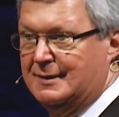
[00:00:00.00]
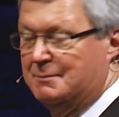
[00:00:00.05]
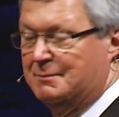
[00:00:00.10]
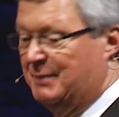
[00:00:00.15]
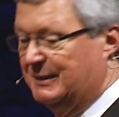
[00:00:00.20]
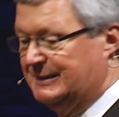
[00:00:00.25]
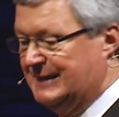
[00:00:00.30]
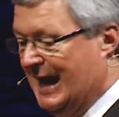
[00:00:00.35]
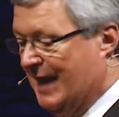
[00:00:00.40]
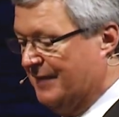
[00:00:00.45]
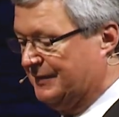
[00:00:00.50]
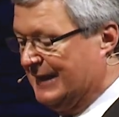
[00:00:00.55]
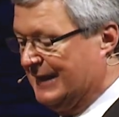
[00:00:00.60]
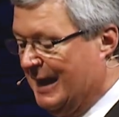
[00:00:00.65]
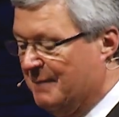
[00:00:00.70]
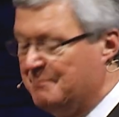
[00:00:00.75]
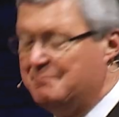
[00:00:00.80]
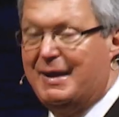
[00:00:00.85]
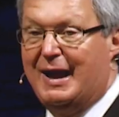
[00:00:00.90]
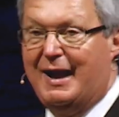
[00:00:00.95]
But now that
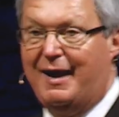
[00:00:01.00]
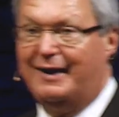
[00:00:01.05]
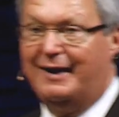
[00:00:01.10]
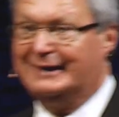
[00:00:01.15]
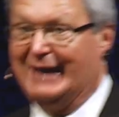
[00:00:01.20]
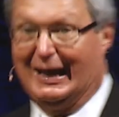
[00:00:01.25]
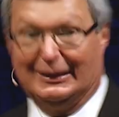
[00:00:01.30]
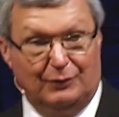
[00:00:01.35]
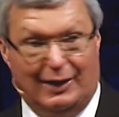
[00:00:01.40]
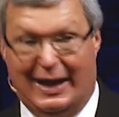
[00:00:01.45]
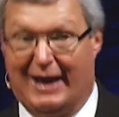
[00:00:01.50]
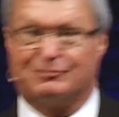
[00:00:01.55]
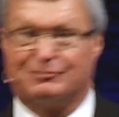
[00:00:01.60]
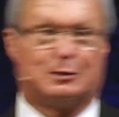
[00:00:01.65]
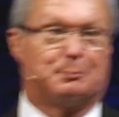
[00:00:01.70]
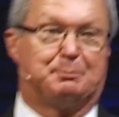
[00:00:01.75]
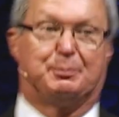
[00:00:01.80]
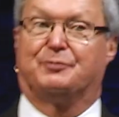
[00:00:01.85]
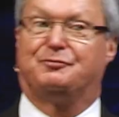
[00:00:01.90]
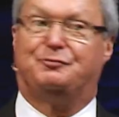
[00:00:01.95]
I'm married, I don't have
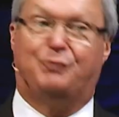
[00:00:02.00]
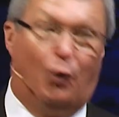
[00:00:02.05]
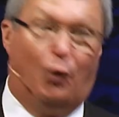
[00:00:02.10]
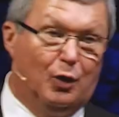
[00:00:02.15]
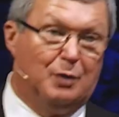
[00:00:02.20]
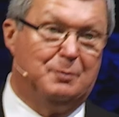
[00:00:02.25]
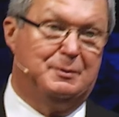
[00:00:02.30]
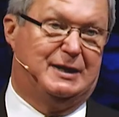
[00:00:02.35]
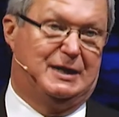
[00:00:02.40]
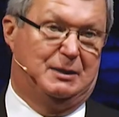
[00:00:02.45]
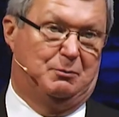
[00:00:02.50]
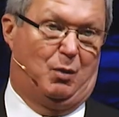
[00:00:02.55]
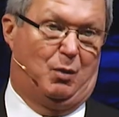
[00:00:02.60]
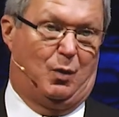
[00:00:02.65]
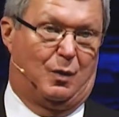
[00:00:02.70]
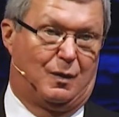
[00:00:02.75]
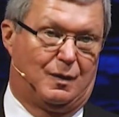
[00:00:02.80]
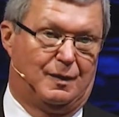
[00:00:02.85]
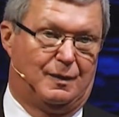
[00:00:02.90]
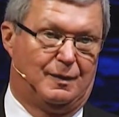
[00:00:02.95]
to perform
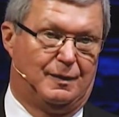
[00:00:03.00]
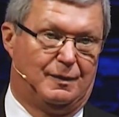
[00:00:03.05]
anymore.